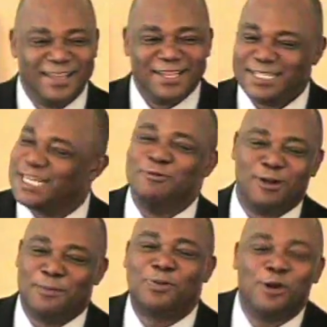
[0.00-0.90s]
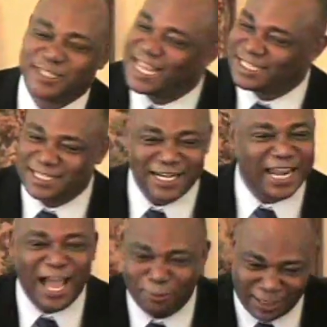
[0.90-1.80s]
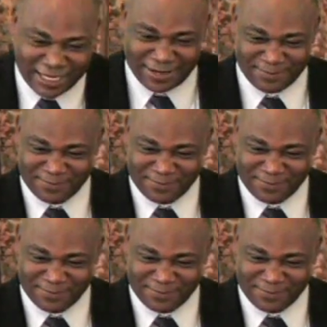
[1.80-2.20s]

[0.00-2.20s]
she would have protested loudly.